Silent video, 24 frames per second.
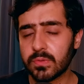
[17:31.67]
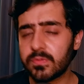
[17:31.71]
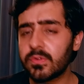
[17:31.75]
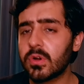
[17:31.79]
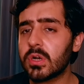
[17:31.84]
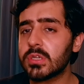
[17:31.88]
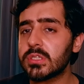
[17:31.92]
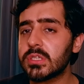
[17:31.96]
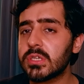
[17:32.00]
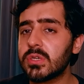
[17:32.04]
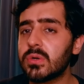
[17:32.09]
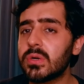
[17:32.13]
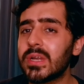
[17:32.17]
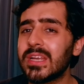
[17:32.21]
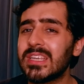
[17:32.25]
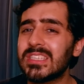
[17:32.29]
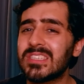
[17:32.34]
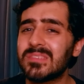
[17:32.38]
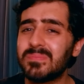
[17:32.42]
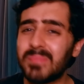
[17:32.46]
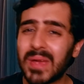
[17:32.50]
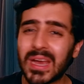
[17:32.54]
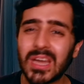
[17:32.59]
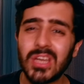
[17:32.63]
Of course, they don't
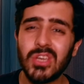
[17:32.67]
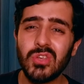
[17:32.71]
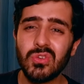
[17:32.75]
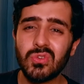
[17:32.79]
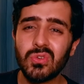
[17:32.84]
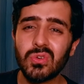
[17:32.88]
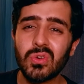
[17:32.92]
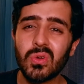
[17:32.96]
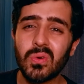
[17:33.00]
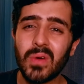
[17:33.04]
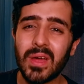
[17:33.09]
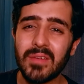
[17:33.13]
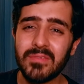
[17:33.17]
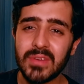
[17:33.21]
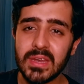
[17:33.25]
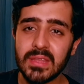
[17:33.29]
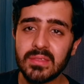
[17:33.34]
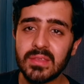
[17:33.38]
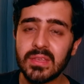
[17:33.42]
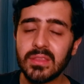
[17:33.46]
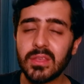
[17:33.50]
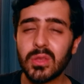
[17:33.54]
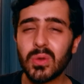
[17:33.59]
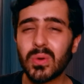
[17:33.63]
expect you to know
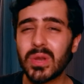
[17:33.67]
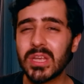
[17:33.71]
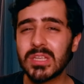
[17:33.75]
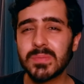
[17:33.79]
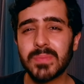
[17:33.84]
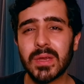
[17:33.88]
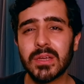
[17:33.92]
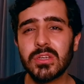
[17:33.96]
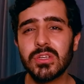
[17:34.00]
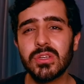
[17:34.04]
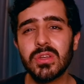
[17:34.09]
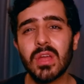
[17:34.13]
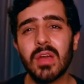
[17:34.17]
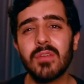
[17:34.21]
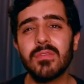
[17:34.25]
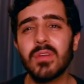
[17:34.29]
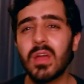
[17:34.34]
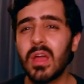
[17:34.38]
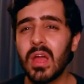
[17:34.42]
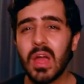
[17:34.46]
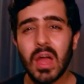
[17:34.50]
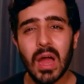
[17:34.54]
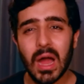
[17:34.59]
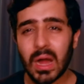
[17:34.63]
everything. They don't expect you to have
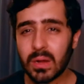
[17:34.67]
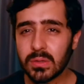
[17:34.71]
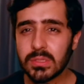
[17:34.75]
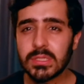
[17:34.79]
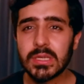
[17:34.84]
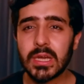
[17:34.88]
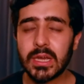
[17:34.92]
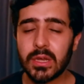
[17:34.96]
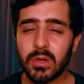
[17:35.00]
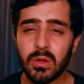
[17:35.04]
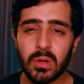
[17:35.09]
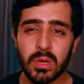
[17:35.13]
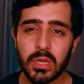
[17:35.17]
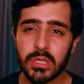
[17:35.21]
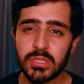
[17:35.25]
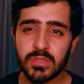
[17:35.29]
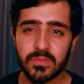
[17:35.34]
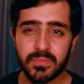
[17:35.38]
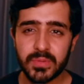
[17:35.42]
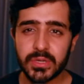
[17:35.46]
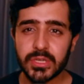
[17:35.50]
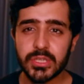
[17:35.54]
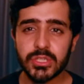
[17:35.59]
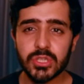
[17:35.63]
outside knowledge
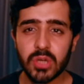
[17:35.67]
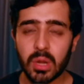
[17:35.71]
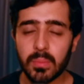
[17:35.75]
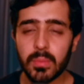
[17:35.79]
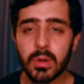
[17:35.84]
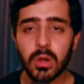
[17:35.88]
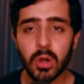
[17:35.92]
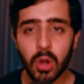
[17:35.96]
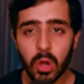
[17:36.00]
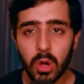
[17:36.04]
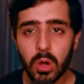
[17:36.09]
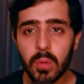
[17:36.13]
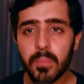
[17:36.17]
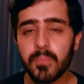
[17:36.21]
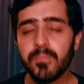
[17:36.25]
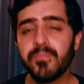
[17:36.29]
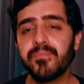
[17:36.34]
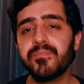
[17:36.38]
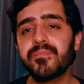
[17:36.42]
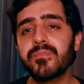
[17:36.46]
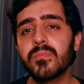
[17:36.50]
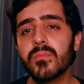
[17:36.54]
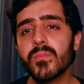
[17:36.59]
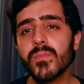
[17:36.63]
of British common law.
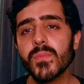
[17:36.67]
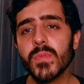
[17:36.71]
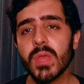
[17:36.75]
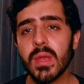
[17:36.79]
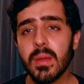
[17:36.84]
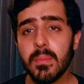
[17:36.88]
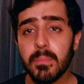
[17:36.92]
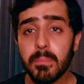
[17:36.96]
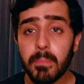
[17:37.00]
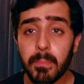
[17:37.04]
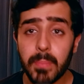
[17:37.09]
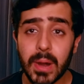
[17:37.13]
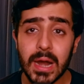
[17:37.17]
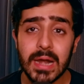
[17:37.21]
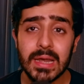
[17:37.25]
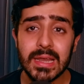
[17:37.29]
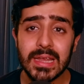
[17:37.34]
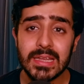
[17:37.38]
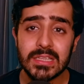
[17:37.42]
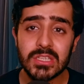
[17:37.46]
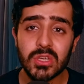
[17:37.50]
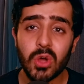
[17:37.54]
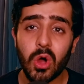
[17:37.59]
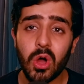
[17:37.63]

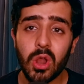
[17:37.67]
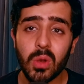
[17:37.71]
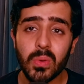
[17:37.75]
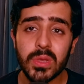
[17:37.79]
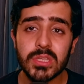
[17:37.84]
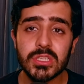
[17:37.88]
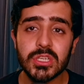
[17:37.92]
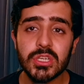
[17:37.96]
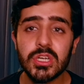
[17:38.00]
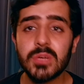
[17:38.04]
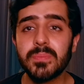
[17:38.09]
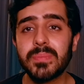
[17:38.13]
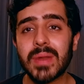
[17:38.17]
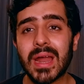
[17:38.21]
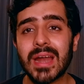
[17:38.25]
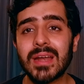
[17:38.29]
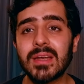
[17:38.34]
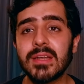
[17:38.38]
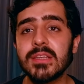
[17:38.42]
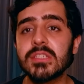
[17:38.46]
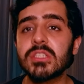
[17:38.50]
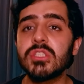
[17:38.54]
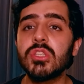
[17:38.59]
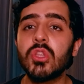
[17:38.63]
But it's always good
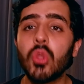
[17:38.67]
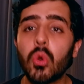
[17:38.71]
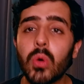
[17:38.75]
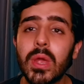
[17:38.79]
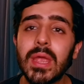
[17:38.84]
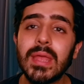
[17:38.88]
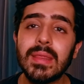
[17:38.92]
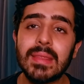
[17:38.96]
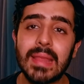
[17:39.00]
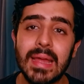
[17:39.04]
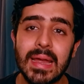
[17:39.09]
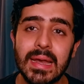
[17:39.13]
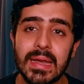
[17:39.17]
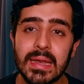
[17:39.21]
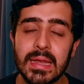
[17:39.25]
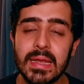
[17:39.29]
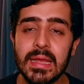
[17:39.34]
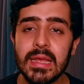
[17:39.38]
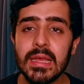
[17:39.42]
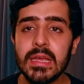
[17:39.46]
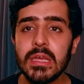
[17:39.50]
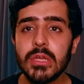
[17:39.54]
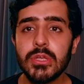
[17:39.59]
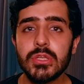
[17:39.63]
practice knowing that.
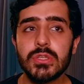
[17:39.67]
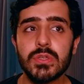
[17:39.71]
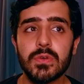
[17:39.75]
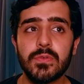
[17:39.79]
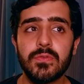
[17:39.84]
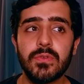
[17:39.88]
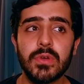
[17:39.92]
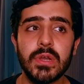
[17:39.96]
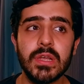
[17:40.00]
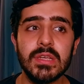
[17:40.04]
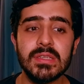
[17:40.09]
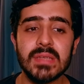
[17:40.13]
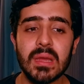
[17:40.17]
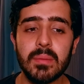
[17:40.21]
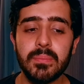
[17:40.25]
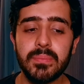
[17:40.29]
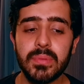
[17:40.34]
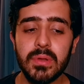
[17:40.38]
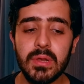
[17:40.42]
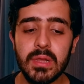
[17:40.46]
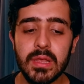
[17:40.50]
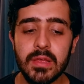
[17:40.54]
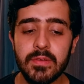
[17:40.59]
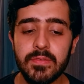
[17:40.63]
So for
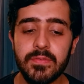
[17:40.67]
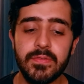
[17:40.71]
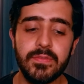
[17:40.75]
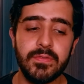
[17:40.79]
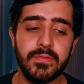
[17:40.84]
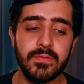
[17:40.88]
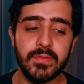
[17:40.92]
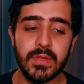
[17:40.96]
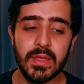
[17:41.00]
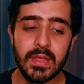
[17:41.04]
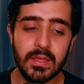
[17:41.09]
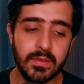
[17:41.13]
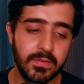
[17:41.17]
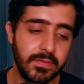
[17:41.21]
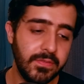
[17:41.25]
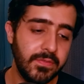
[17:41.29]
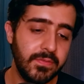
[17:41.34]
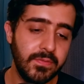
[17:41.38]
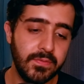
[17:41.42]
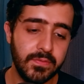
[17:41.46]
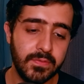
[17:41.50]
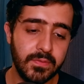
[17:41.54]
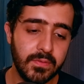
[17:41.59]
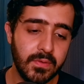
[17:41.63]
example,
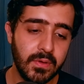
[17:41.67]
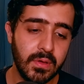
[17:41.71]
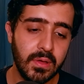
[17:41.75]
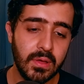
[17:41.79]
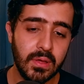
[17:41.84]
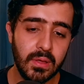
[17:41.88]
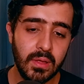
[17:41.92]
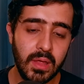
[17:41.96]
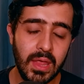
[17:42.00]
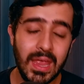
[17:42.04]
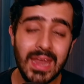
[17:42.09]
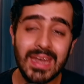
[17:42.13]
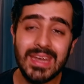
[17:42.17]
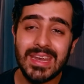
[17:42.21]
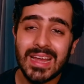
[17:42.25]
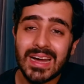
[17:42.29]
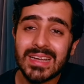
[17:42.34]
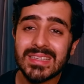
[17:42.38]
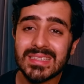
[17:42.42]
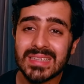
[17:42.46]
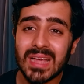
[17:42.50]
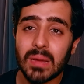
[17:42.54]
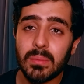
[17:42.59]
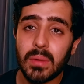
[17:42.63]
if it
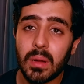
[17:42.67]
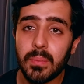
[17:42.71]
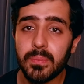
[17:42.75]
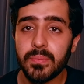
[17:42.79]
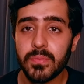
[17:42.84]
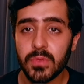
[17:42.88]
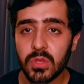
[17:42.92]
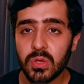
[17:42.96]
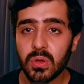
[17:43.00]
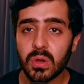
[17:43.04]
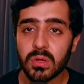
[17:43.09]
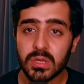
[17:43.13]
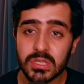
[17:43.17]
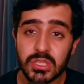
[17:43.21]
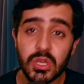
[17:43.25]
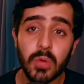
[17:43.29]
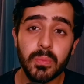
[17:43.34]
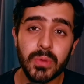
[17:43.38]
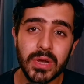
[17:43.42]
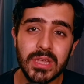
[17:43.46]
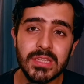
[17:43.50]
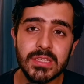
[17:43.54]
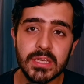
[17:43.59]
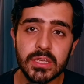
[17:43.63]
does come up, you're
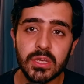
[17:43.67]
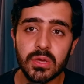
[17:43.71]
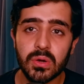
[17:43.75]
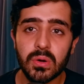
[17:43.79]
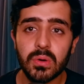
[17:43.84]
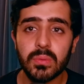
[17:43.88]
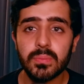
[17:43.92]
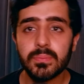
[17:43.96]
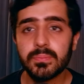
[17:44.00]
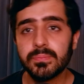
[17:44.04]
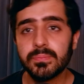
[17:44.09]
pretty secure.